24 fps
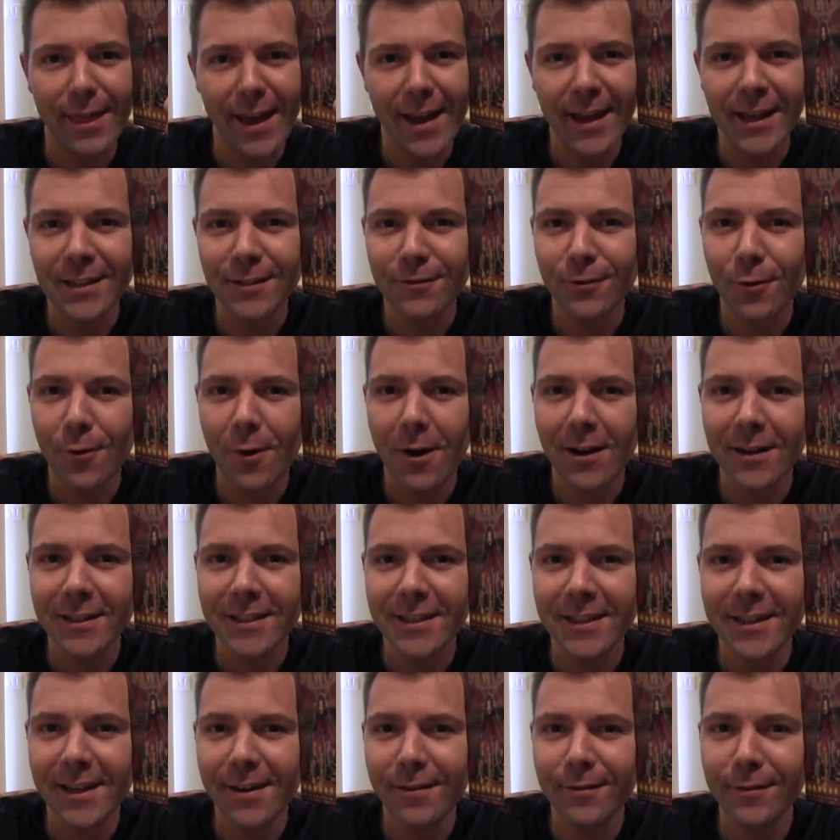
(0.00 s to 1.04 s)
Thanks for
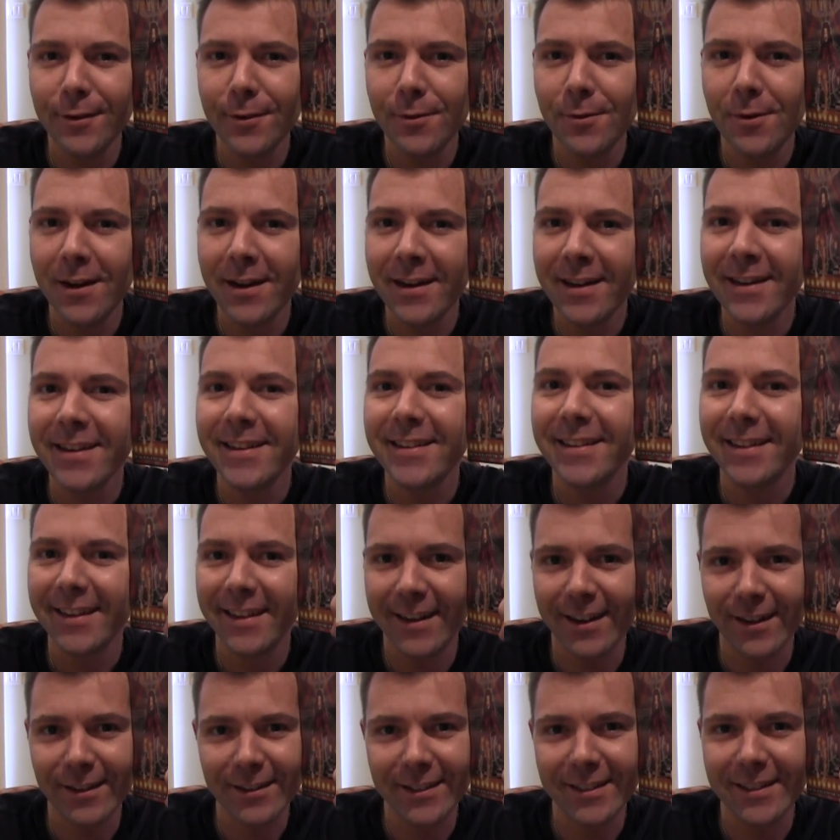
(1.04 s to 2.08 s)
watching, everyone,
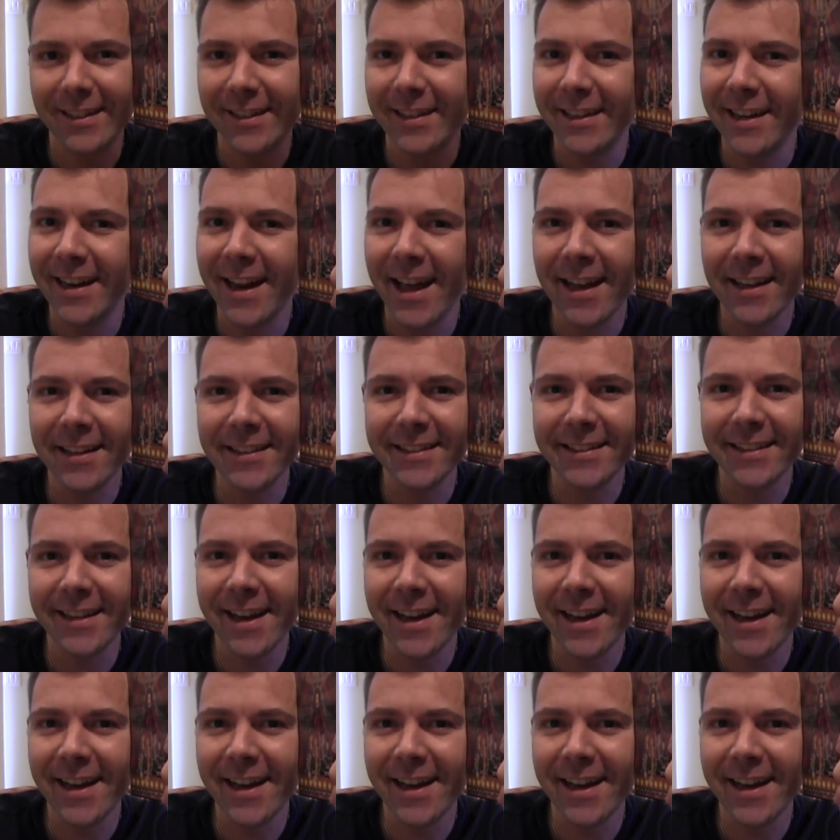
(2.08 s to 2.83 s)
and I'll see you next